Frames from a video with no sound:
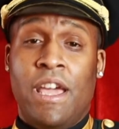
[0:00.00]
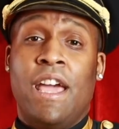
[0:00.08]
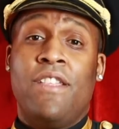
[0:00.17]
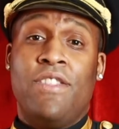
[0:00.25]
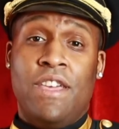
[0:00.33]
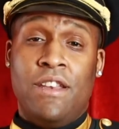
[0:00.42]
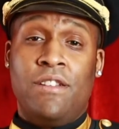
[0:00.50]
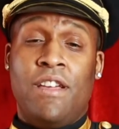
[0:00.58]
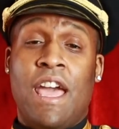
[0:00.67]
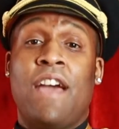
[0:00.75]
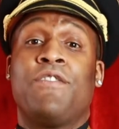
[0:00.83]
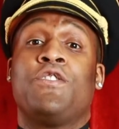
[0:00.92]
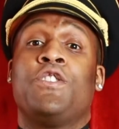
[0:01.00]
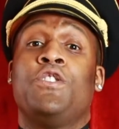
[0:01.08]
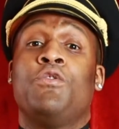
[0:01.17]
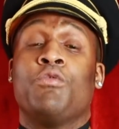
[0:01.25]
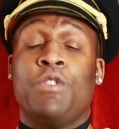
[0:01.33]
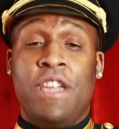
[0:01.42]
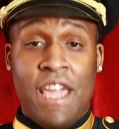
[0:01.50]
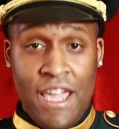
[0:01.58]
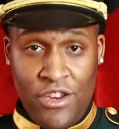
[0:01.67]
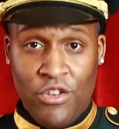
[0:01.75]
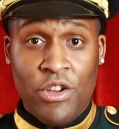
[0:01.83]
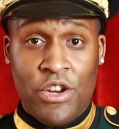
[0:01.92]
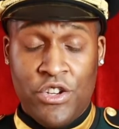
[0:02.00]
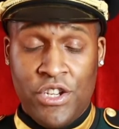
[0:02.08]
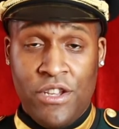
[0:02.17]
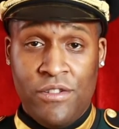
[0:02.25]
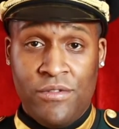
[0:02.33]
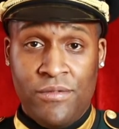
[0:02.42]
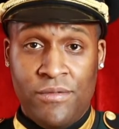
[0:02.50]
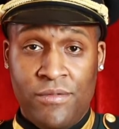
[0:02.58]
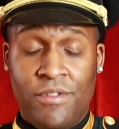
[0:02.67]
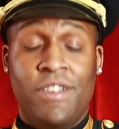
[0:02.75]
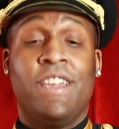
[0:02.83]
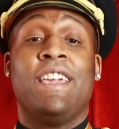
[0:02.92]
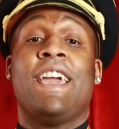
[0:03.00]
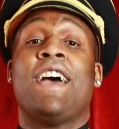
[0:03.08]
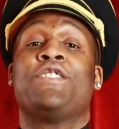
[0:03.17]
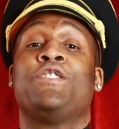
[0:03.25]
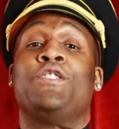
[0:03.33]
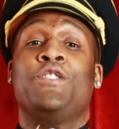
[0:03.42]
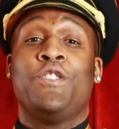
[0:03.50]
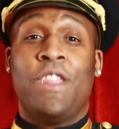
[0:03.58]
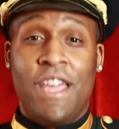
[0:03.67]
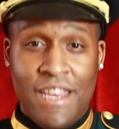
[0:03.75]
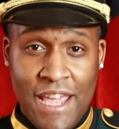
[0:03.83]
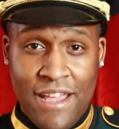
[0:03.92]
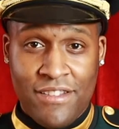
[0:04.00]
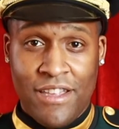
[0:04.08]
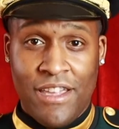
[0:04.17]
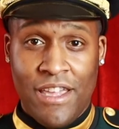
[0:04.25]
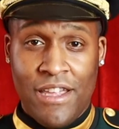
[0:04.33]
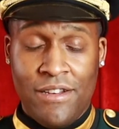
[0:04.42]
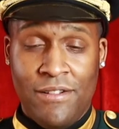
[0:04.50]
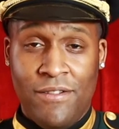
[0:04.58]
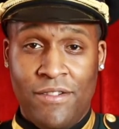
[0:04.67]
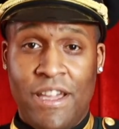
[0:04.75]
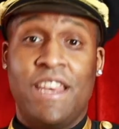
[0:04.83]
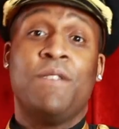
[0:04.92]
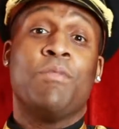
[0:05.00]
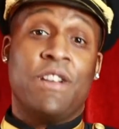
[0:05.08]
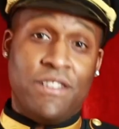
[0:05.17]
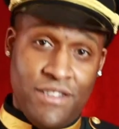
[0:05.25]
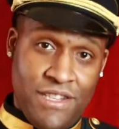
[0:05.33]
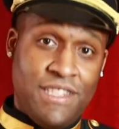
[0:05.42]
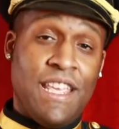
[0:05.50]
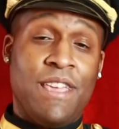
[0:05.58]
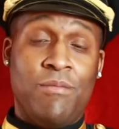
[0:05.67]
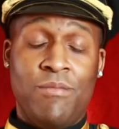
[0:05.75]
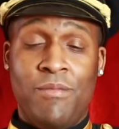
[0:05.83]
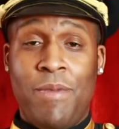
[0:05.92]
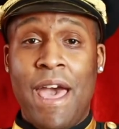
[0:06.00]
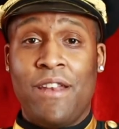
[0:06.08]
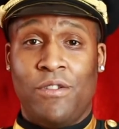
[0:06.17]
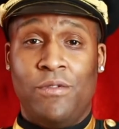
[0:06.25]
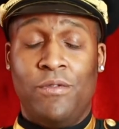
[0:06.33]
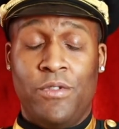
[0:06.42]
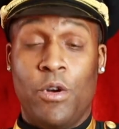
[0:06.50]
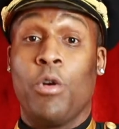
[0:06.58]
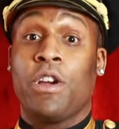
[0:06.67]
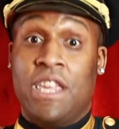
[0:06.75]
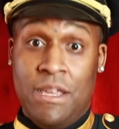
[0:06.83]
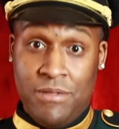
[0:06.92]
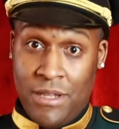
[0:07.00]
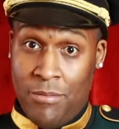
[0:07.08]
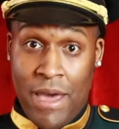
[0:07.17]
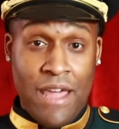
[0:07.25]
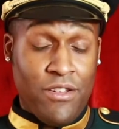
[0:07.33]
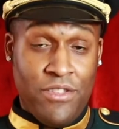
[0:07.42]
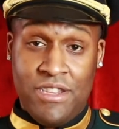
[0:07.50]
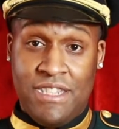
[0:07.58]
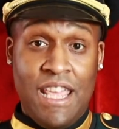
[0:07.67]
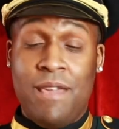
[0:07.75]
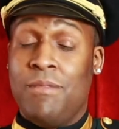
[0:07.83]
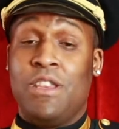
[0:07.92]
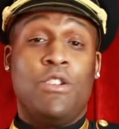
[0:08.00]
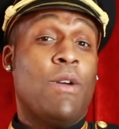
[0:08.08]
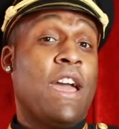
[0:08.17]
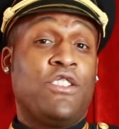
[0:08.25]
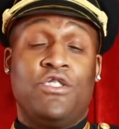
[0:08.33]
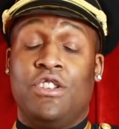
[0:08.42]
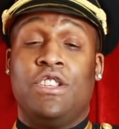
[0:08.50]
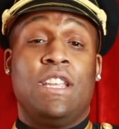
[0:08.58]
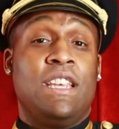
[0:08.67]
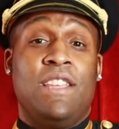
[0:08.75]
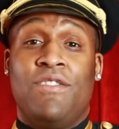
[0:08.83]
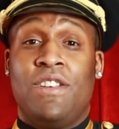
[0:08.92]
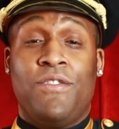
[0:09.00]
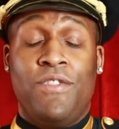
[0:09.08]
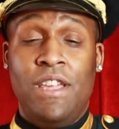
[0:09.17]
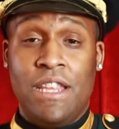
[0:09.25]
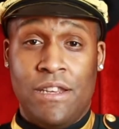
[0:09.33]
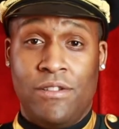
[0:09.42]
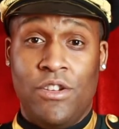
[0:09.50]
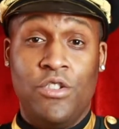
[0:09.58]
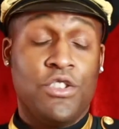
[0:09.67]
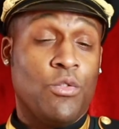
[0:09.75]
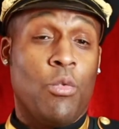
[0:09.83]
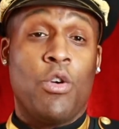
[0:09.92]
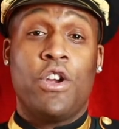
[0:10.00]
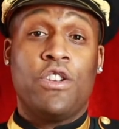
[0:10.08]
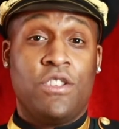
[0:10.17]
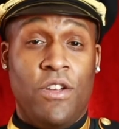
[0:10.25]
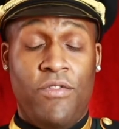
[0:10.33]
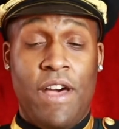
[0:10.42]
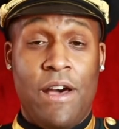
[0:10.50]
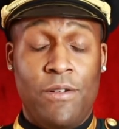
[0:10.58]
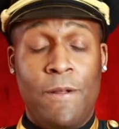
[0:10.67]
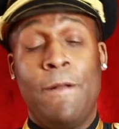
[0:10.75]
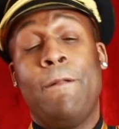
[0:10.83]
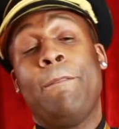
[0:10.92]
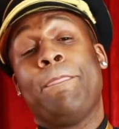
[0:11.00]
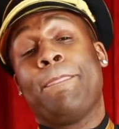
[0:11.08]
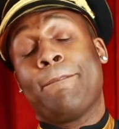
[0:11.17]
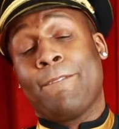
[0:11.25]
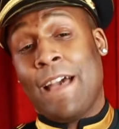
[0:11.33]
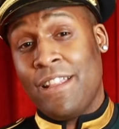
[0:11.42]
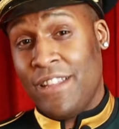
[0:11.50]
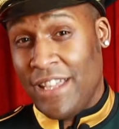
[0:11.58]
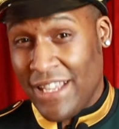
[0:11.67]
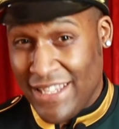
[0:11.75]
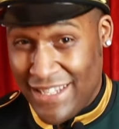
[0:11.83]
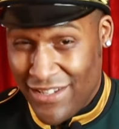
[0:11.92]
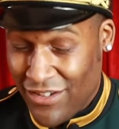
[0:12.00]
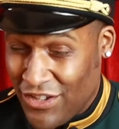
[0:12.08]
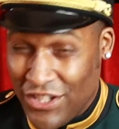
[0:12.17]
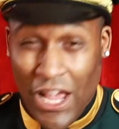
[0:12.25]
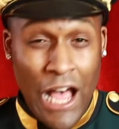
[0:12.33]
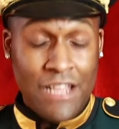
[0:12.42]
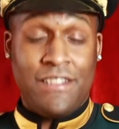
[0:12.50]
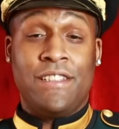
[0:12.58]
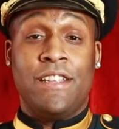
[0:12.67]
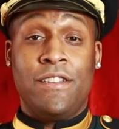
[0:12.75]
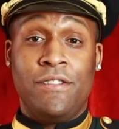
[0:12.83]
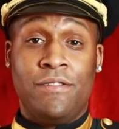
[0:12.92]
And then after you regain your energy, he asks you to do that task again, and he brings the same battle, or keeps the battle the same, and you actually didn't even defeat it. You just wore yourself out, got exhausted,